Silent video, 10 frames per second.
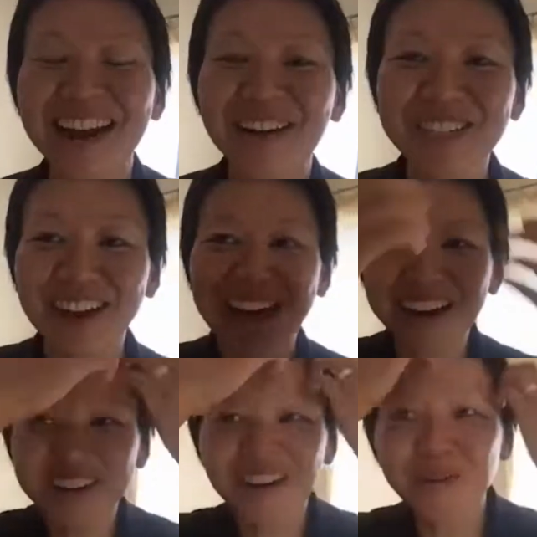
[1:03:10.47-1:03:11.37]
know, so I
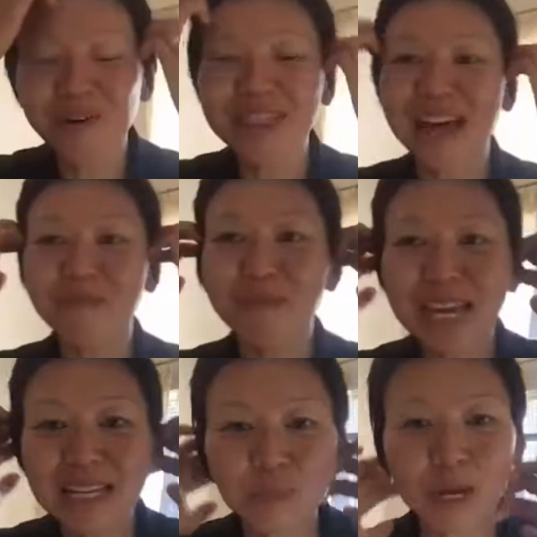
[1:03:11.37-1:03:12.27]
don't know what that
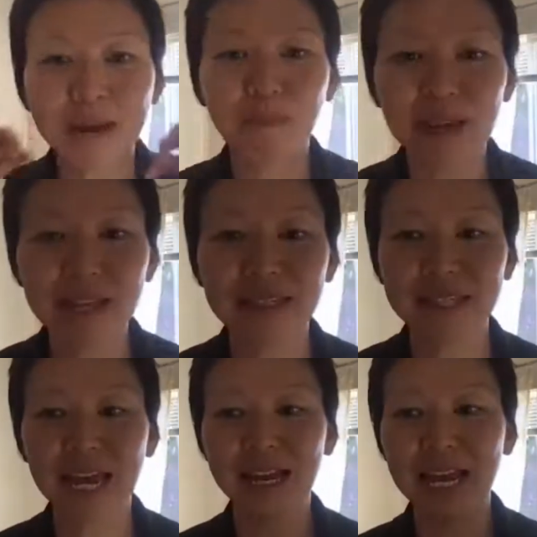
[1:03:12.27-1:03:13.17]
means, but it means
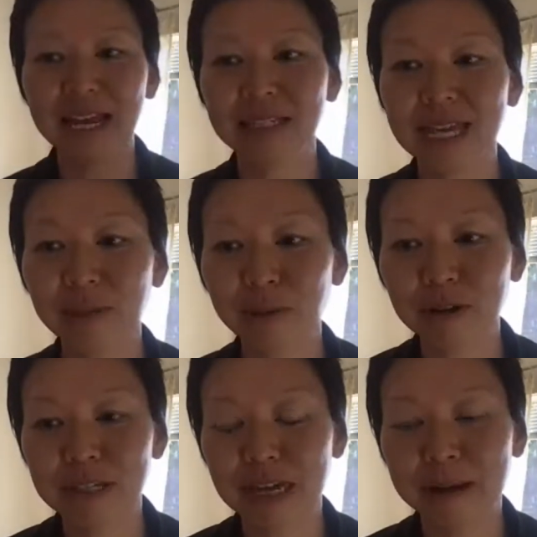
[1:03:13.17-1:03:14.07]
that he's
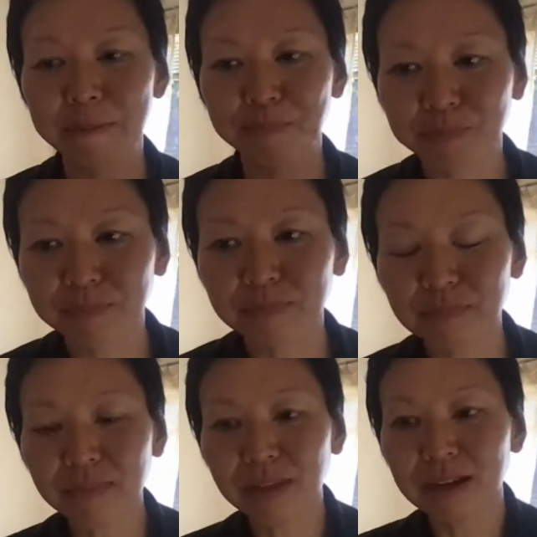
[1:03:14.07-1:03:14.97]
able to,
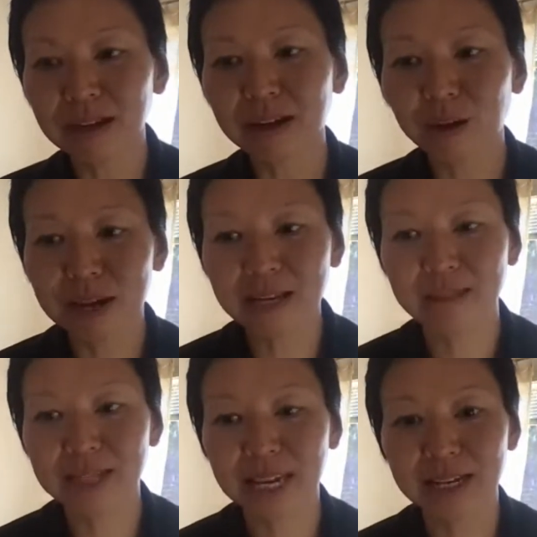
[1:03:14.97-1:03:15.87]
you know,
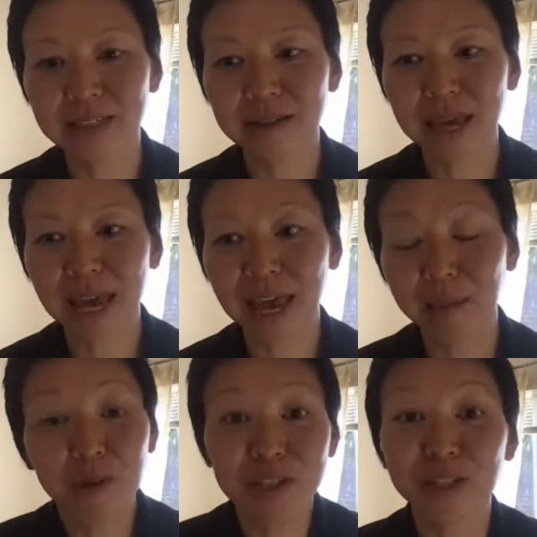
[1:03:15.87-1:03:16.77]
he's
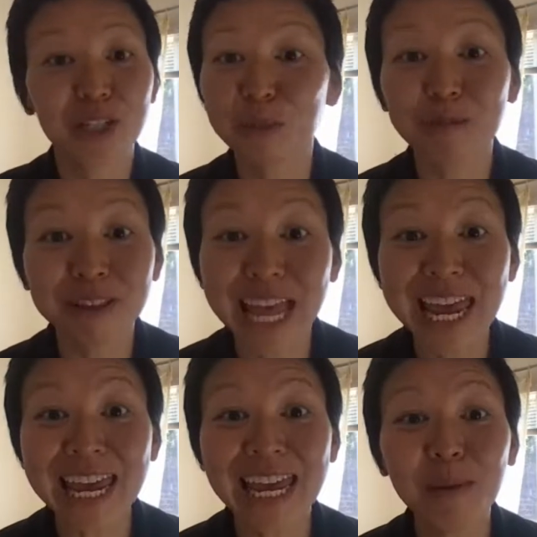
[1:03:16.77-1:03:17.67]
able to just
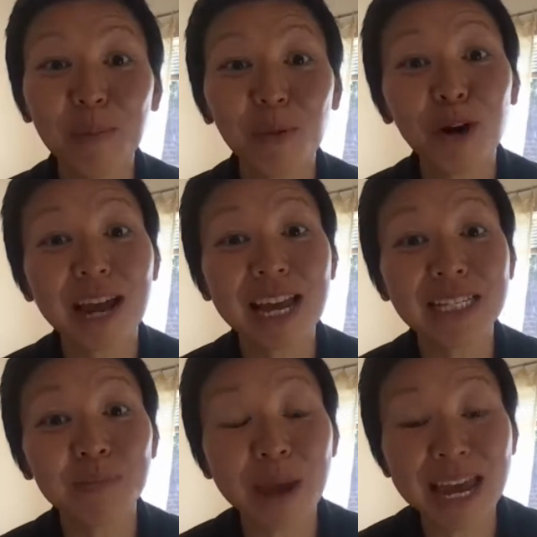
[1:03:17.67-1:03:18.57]
play in a more
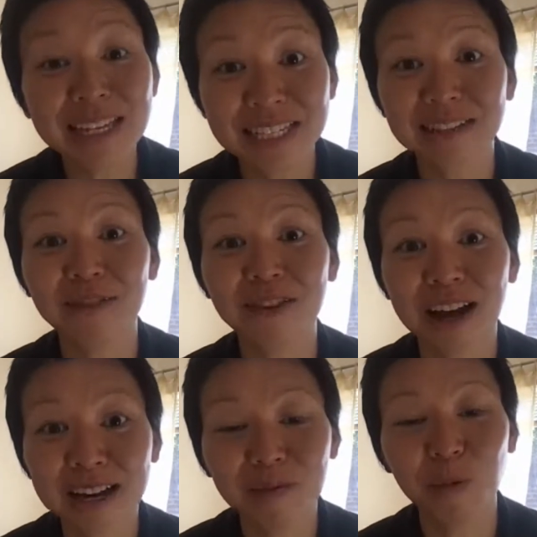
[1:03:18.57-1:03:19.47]
expansive
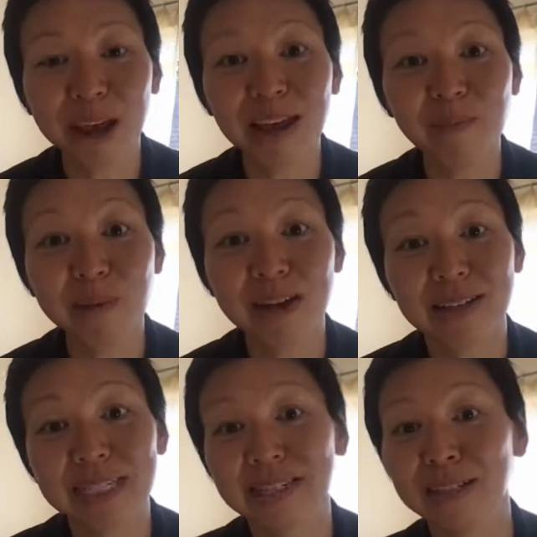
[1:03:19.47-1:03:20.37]
kind of way
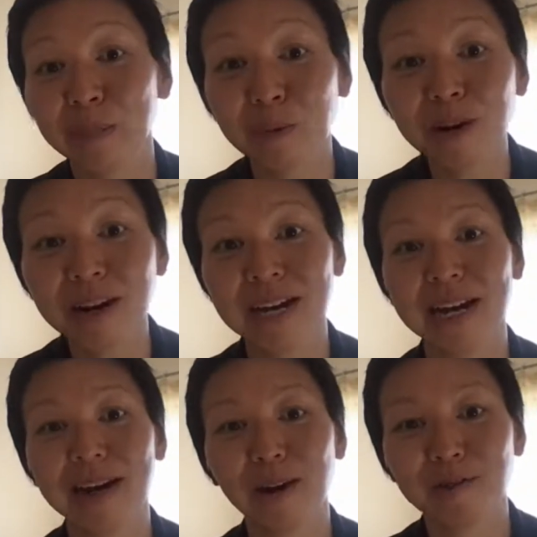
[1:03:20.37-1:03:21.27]
because it's supported
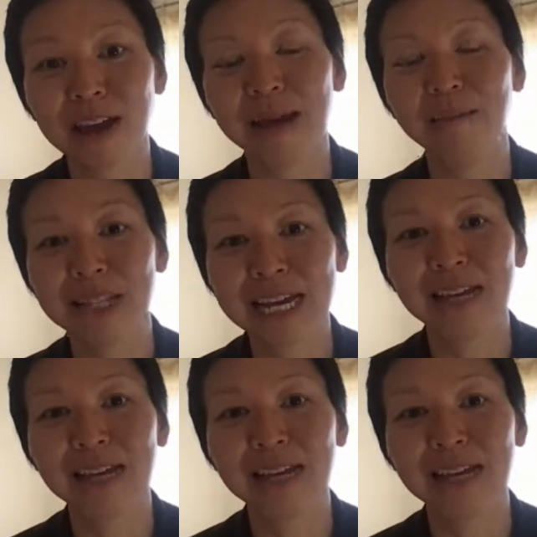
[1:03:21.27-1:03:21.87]
in our family.